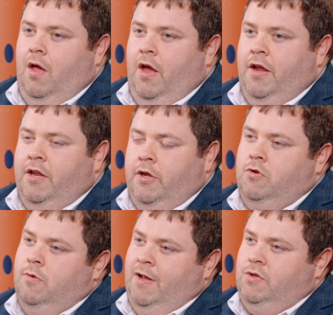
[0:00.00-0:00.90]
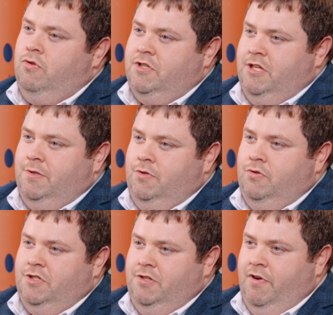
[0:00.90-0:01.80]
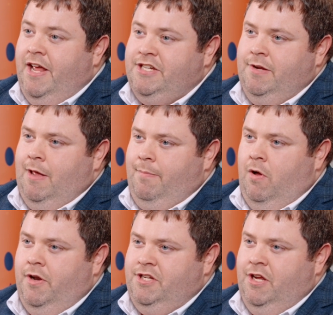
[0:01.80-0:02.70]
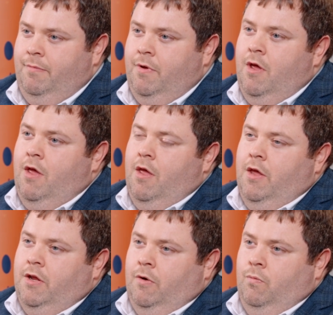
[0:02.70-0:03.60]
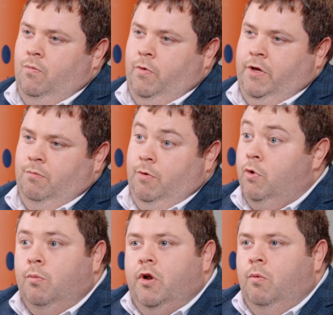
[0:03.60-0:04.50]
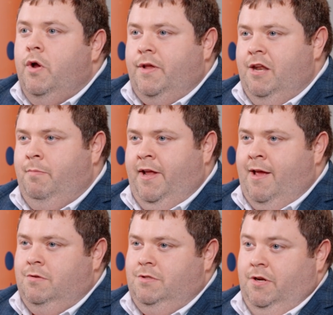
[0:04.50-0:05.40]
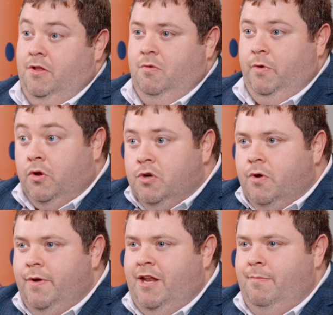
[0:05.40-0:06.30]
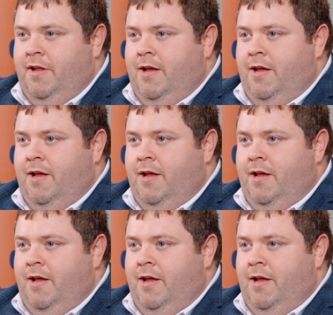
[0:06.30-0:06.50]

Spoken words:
And you talk about trusted relationship, that partnership. We wouldn't want to work with anybody else. I don't think we could work with anybody